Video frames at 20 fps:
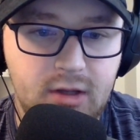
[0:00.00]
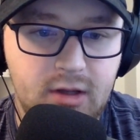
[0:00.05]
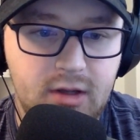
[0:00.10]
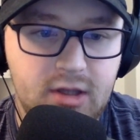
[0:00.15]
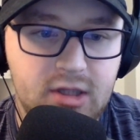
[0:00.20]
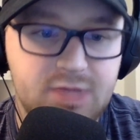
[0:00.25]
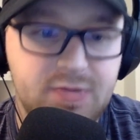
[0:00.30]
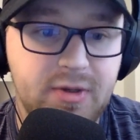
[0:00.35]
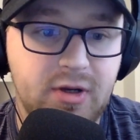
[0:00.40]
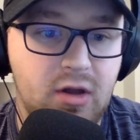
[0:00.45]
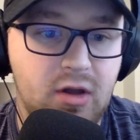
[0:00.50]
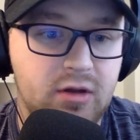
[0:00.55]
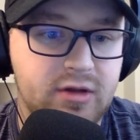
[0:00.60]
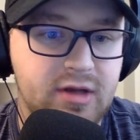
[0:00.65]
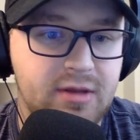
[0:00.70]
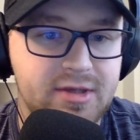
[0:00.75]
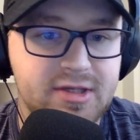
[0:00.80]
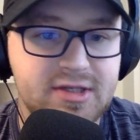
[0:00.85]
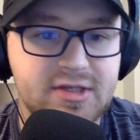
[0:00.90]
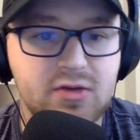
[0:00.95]
It's been a long
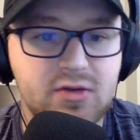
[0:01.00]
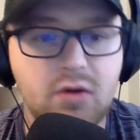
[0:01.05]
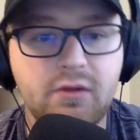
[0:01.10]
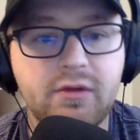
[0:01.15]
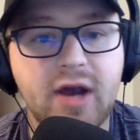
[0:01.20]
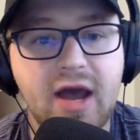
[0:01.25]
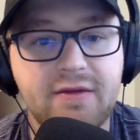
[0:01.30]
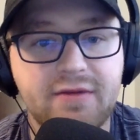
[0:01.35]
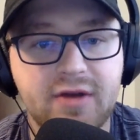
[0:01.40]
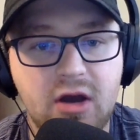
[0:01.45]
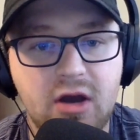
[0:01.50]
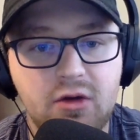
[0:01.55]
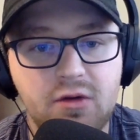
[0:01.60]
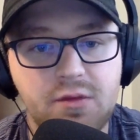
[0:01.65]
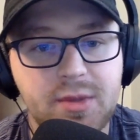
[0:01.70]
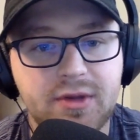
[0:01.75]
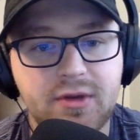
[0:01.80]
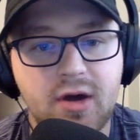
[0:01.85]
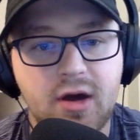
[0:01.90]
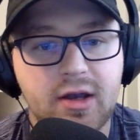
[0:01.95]
time. This is over half an hour of
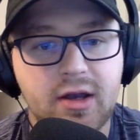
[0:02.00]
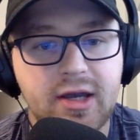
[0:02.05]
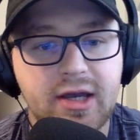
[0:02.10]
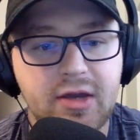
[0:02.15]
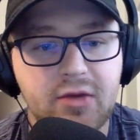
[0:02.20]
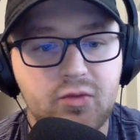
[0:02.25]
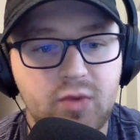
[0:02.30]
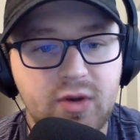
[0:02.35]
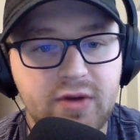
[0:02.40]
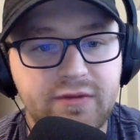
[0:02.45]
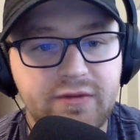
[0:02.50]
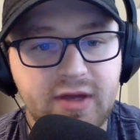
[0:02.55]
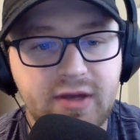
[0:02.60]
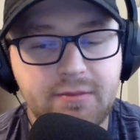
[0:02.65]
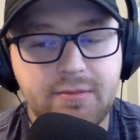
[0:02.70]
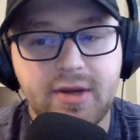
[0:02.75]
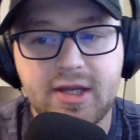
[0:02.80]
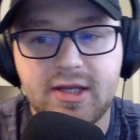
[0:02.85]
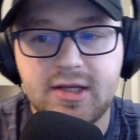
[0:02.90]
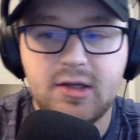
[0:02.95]
me talking and riffing,
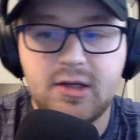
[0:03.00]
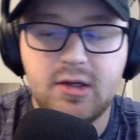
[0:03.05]
but